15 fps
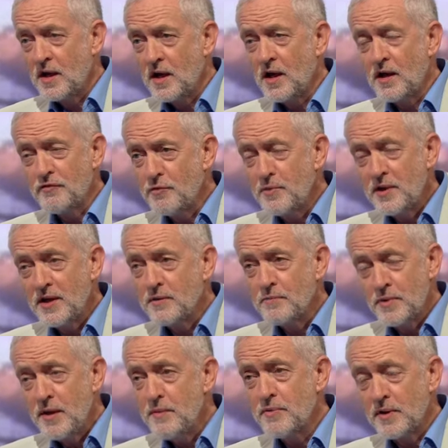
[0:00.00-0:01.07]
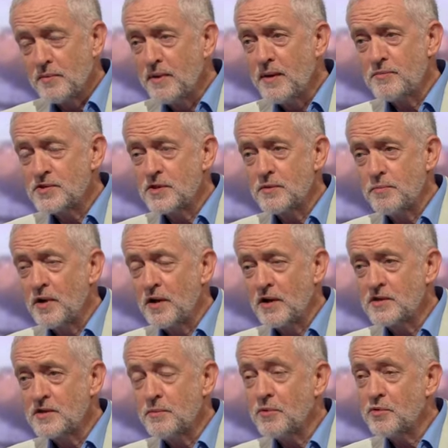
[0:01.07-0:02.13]
Half a million people are members of the
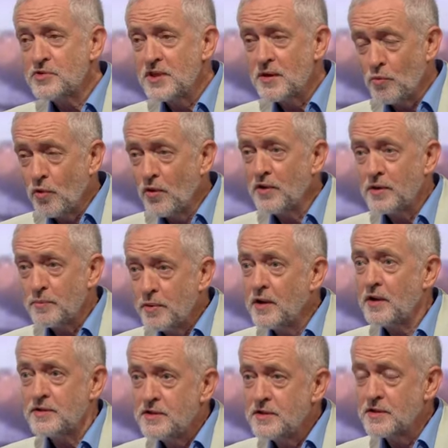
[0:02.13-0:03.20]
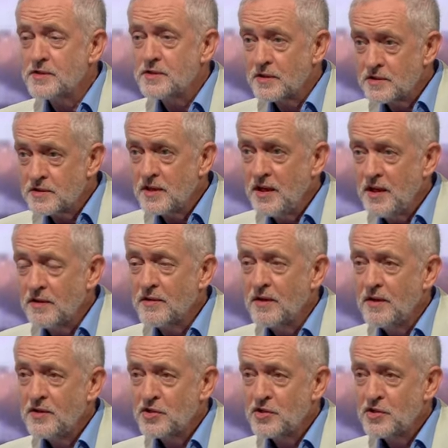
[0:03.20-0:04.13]
party because they want the party to succeed.